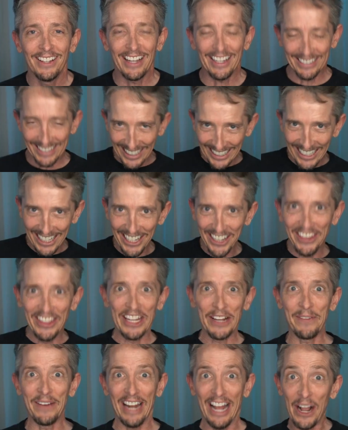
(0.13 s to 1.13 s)
I'd like you to
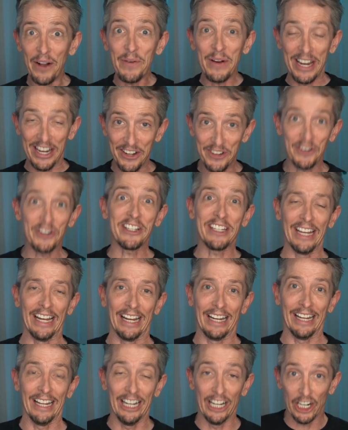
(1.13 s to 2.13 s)
think about how
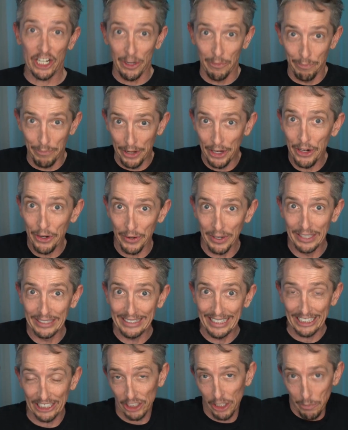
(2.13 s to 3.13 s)
interesting a computer is
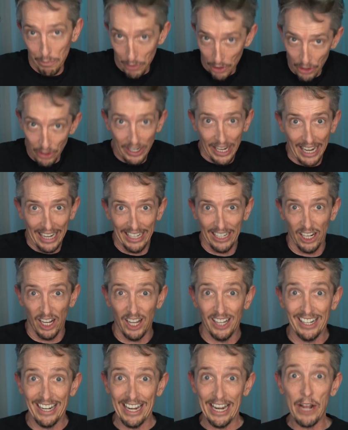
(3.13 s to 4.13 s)
that's communicating
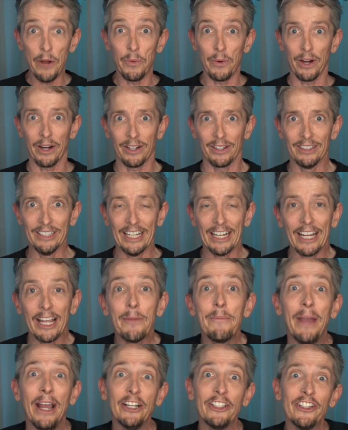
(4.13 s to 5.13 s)
on a network. Like
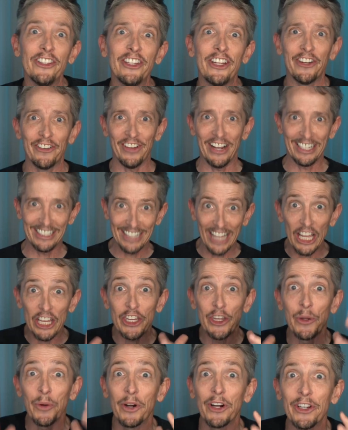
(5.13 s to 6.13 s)
imagine the device that
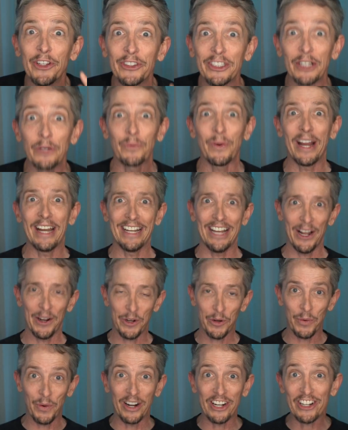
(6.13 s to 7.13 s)
you are using right now
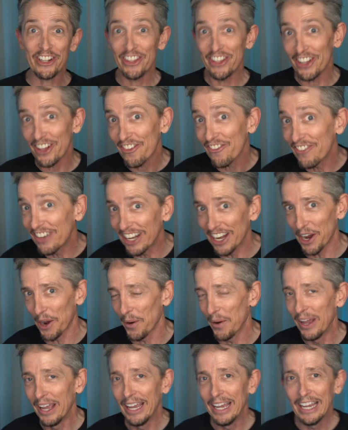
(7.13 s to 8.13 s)
to watch this
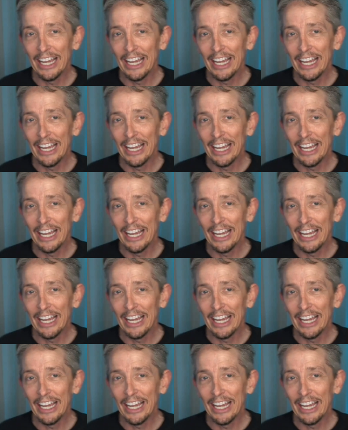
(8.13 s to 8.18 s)
video.